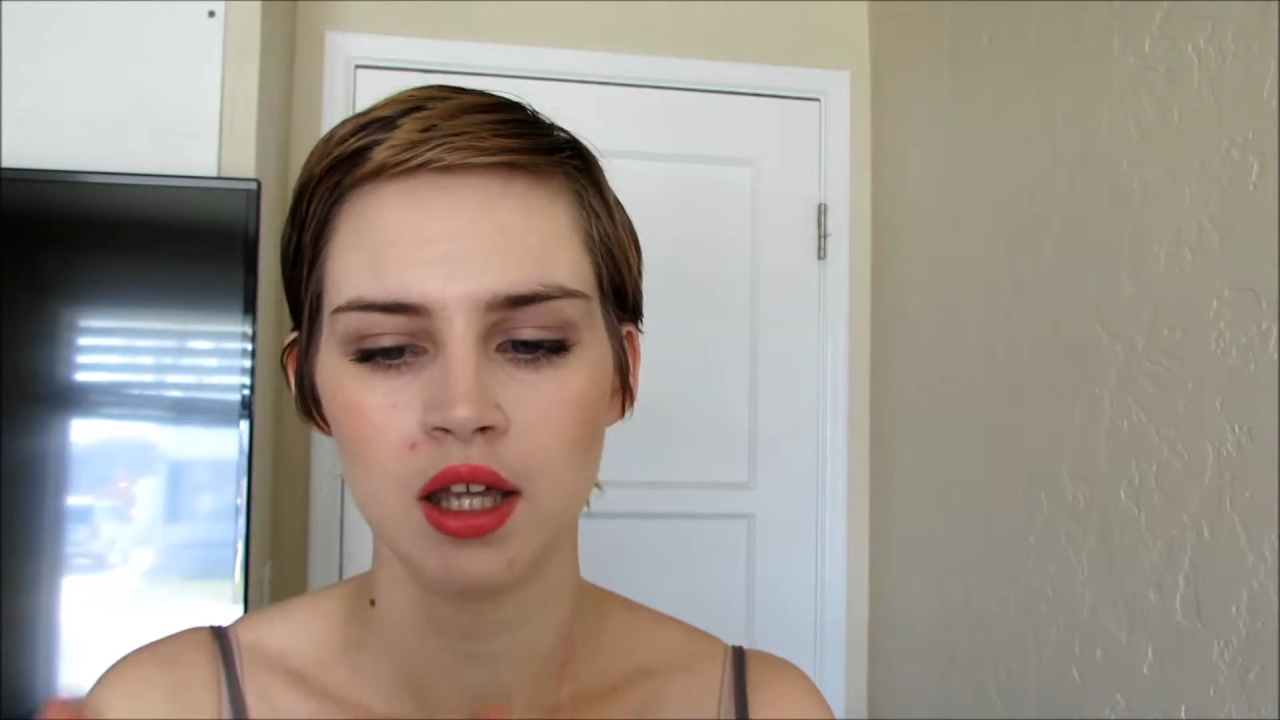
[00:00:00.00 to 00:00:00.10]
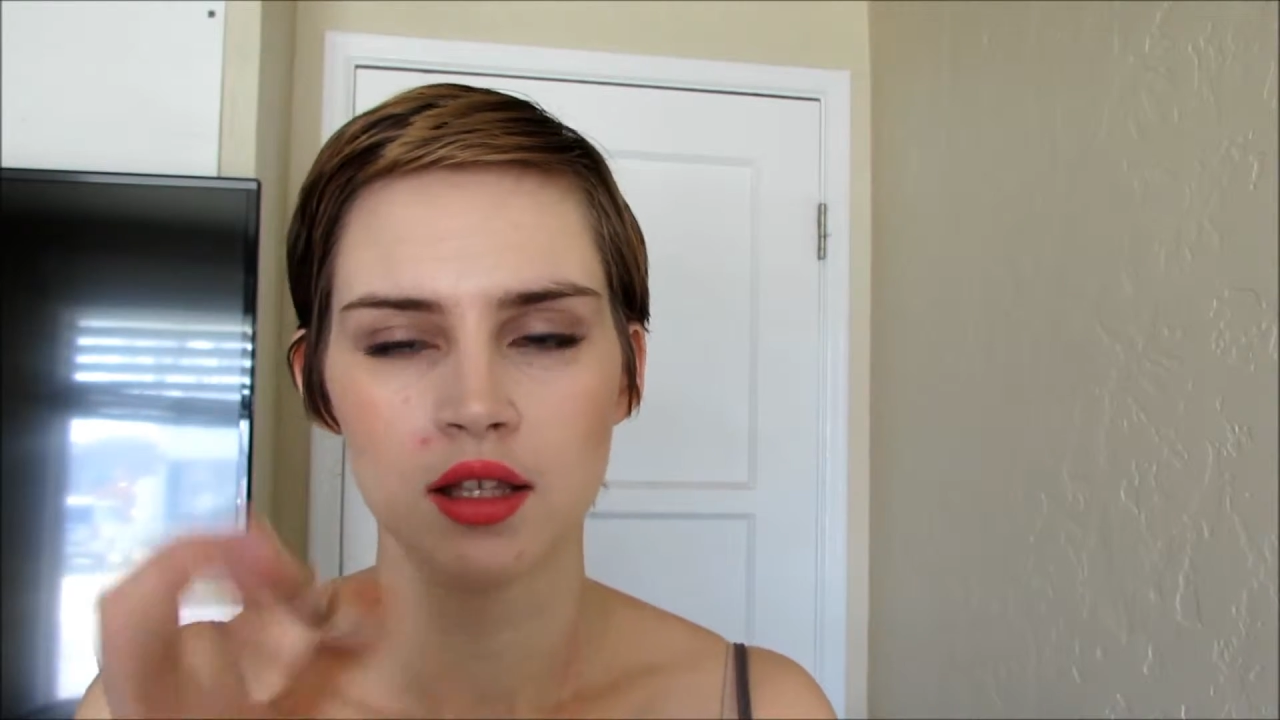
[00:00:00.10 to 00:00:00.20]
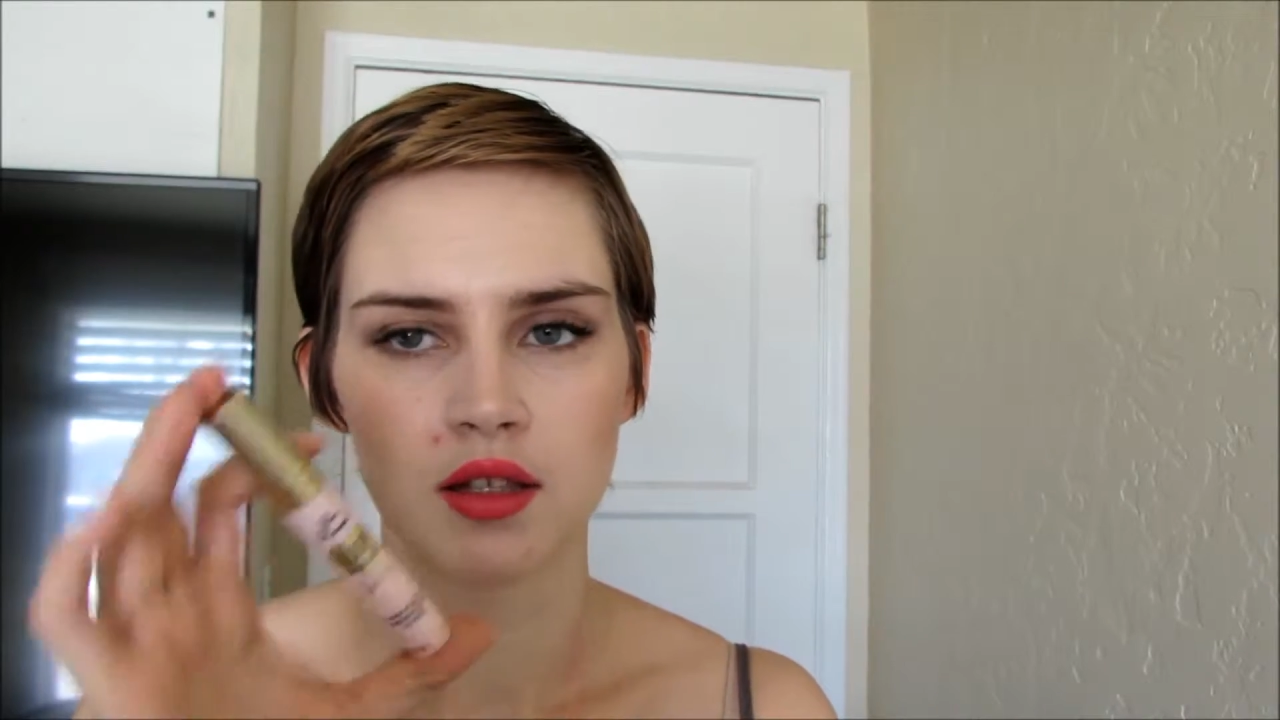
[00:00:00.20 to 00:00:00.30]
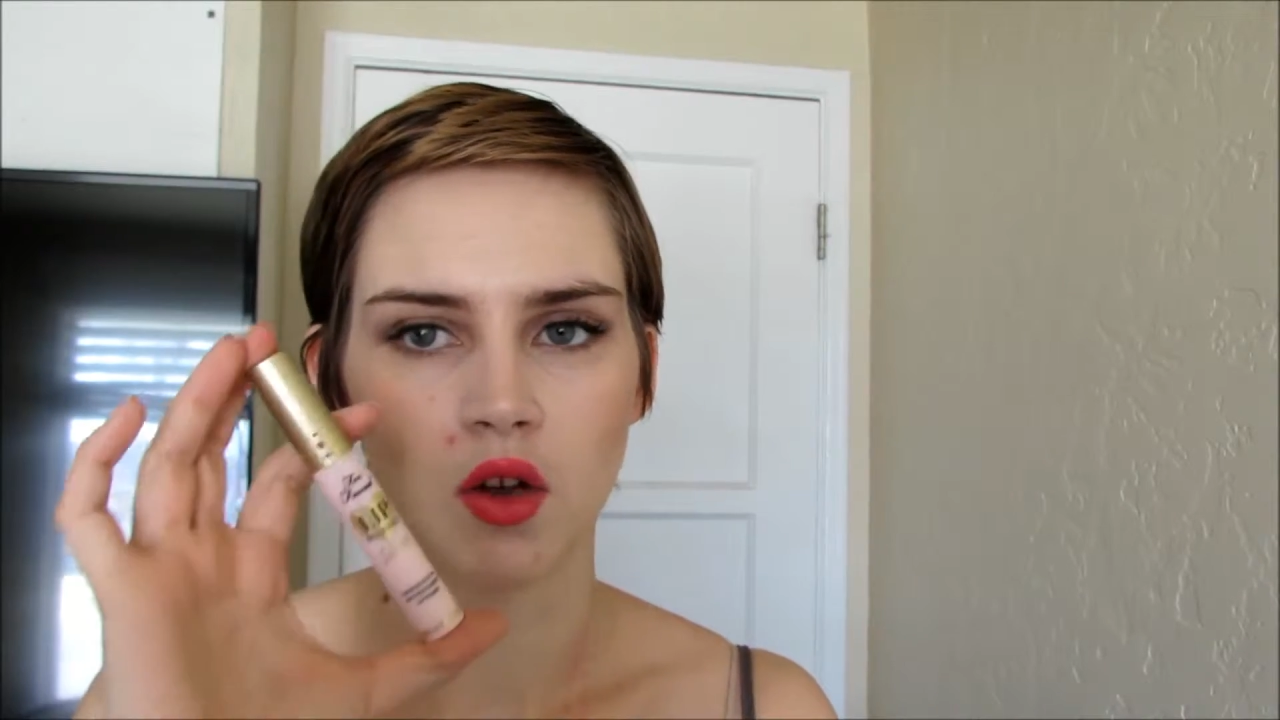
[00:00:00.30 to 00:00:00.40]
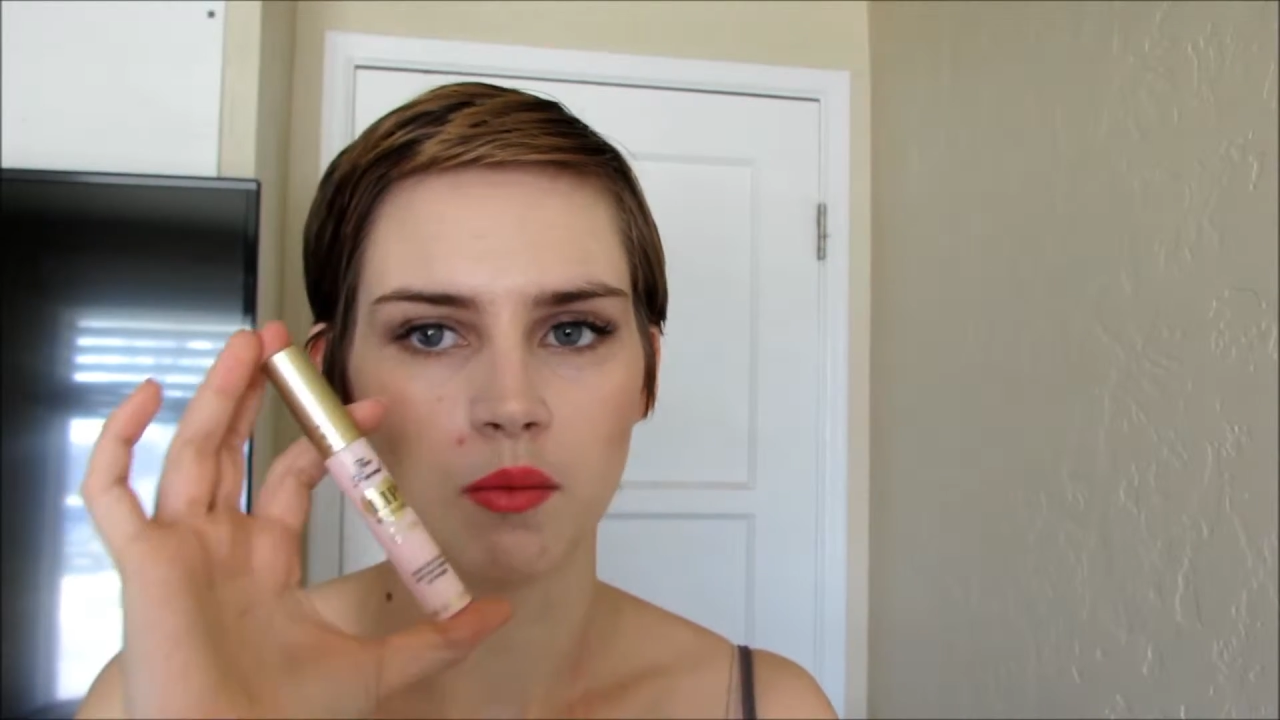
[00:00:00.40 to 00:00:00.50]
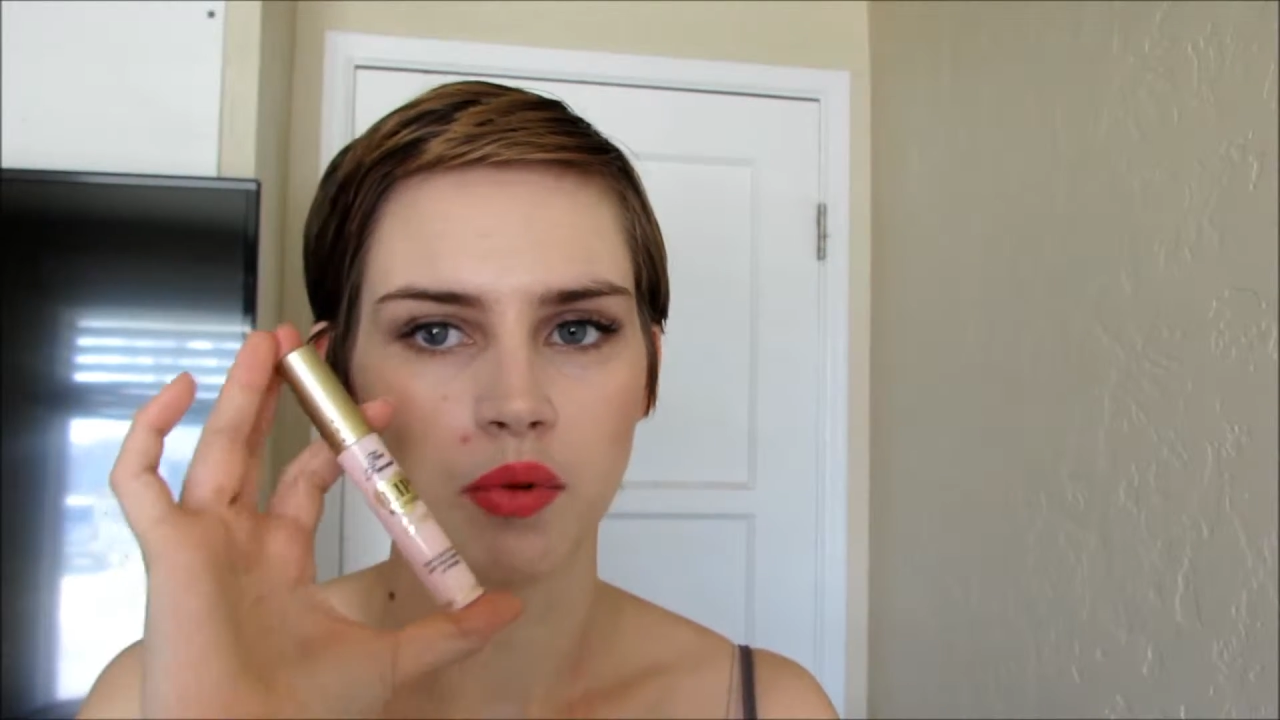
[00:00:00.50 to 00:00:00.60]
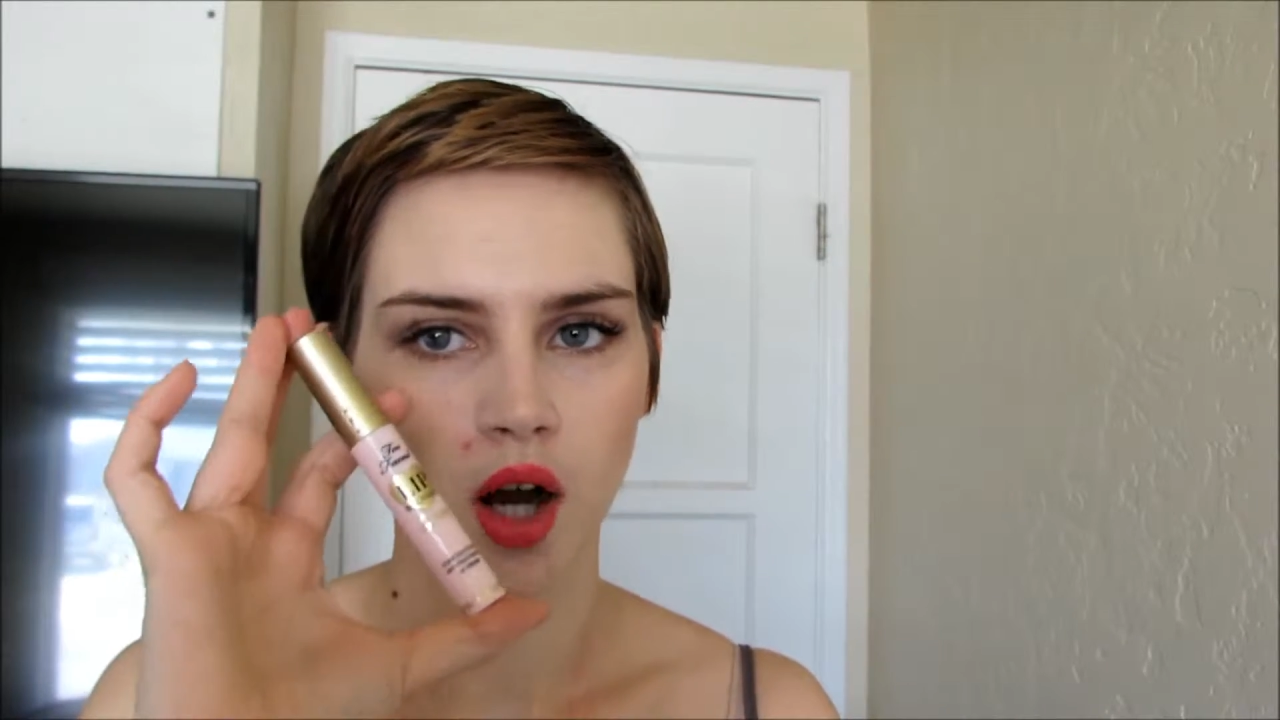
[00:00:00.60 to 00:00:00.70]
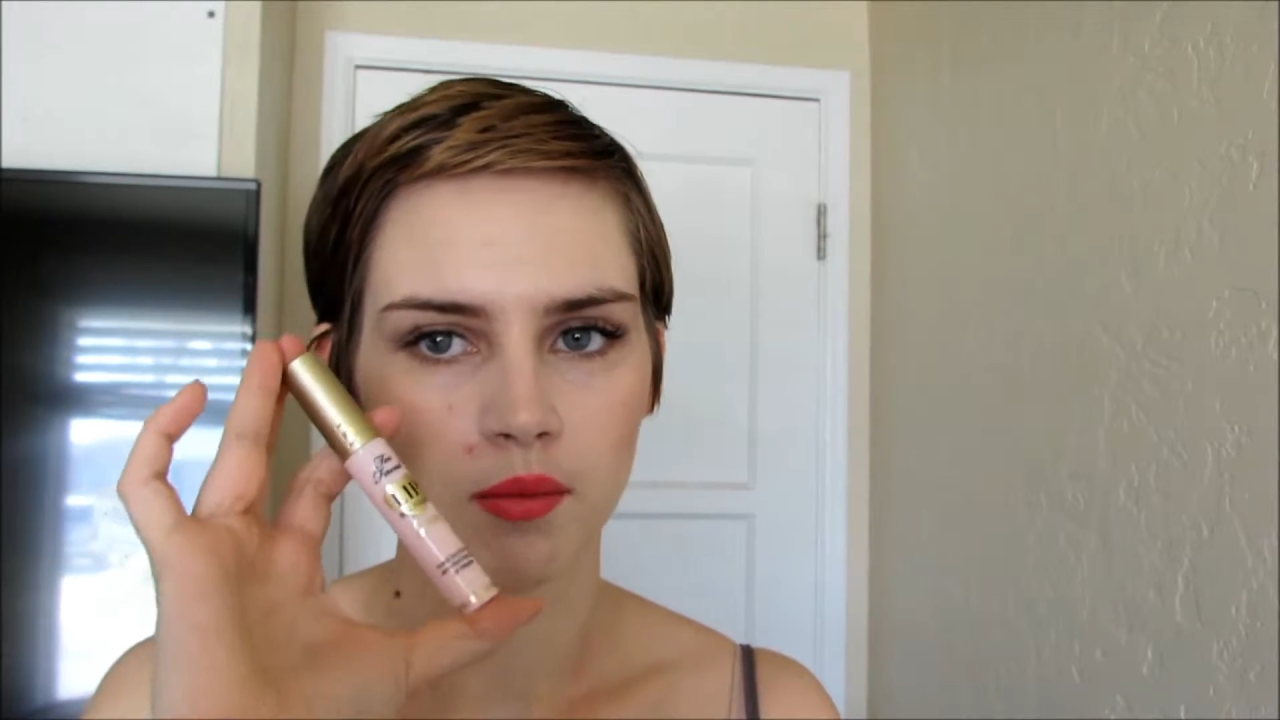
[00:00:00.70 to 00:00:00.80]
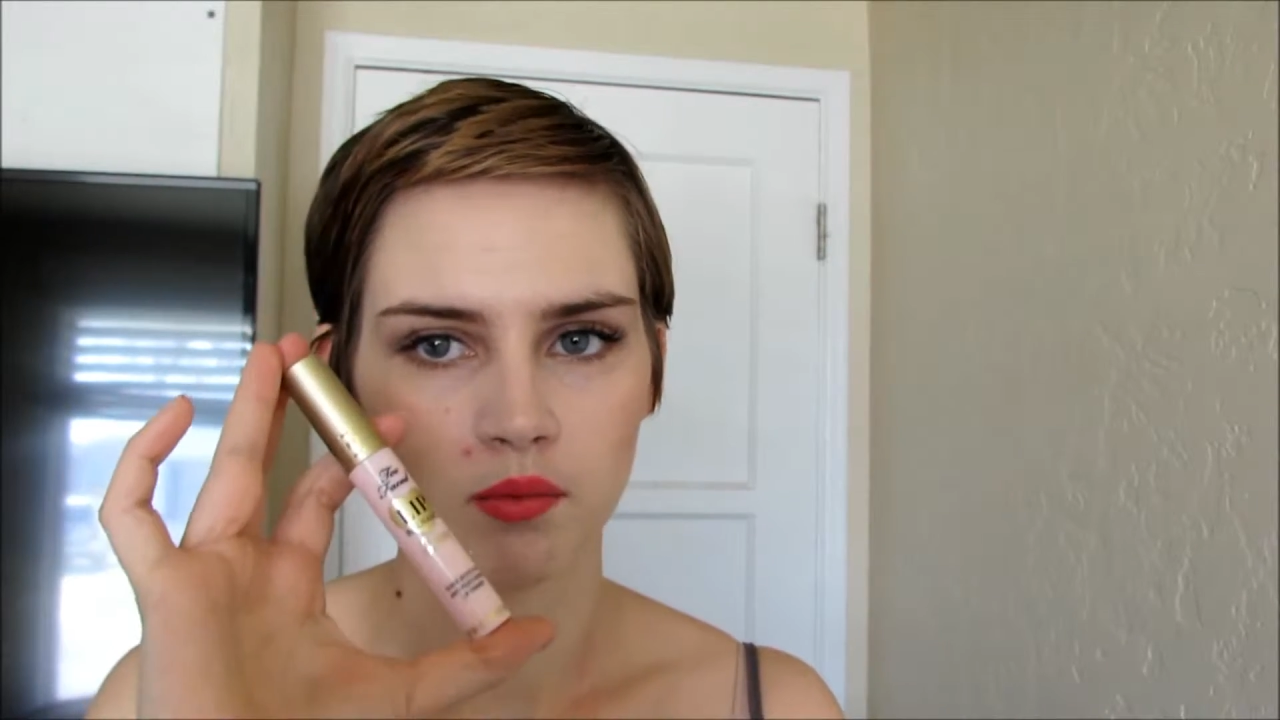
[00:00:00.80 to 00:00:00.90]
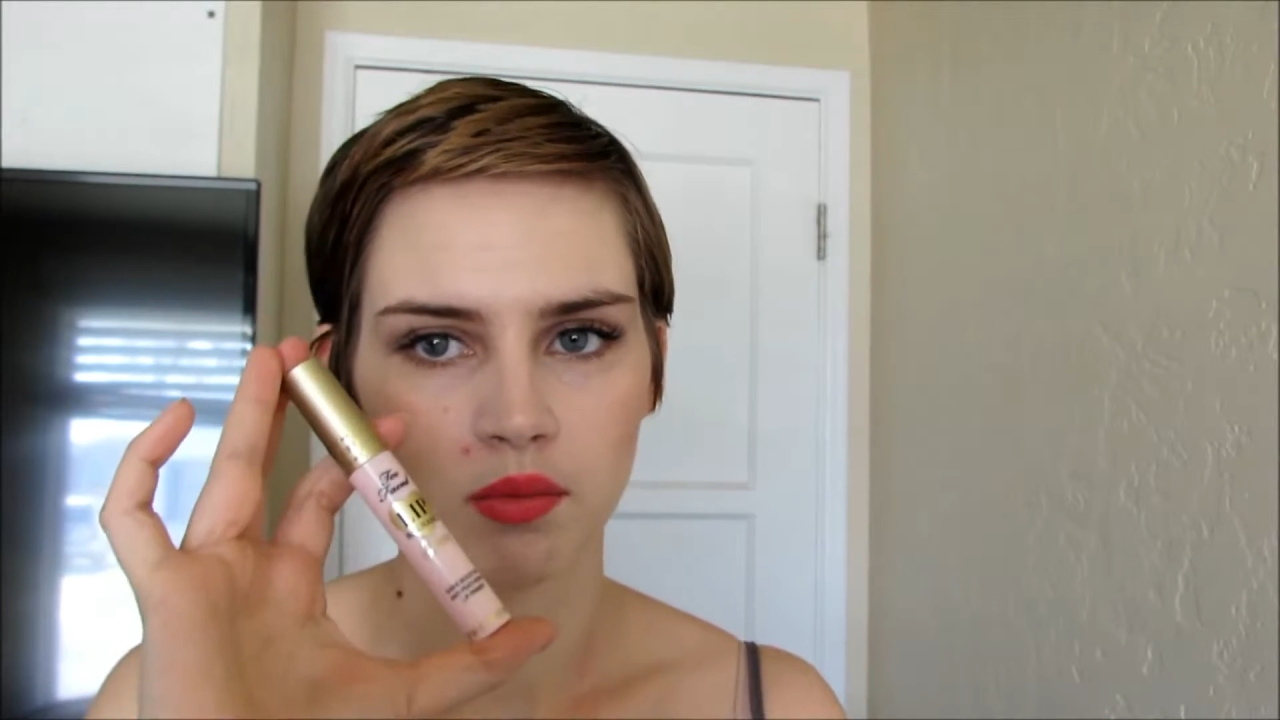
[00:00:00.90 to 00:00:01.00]
so I
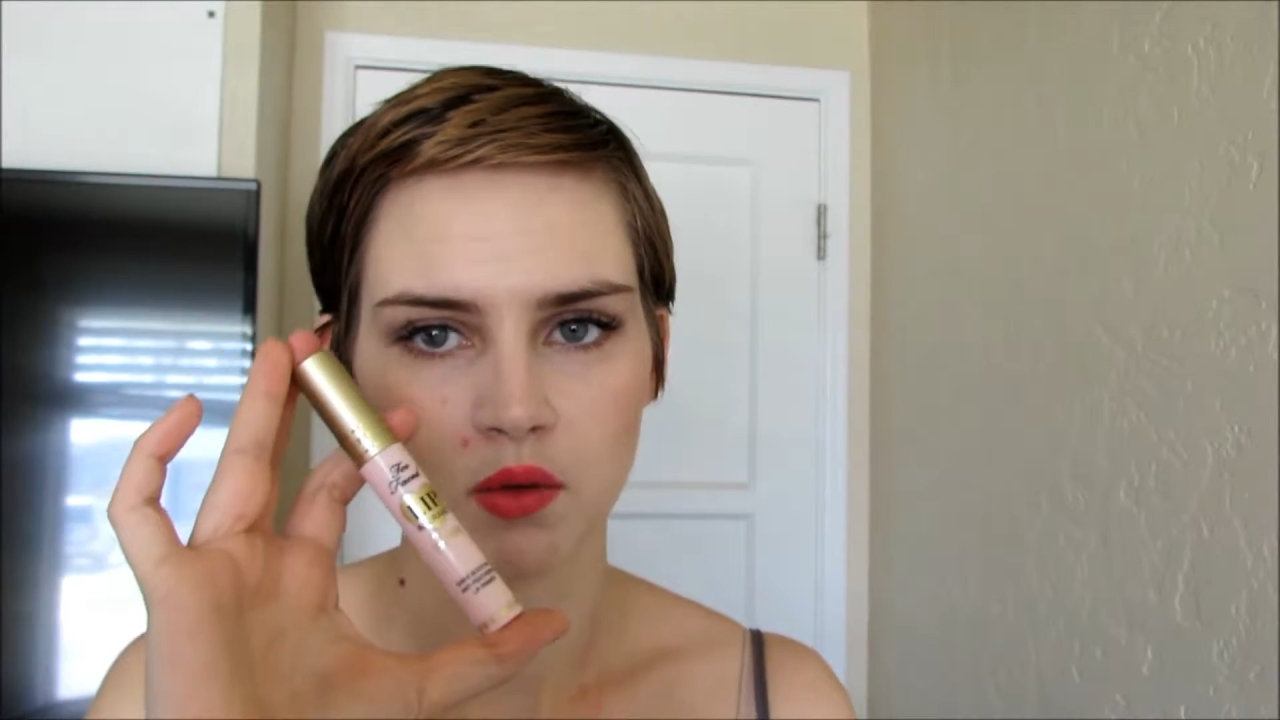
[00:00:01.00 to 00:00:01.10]
probably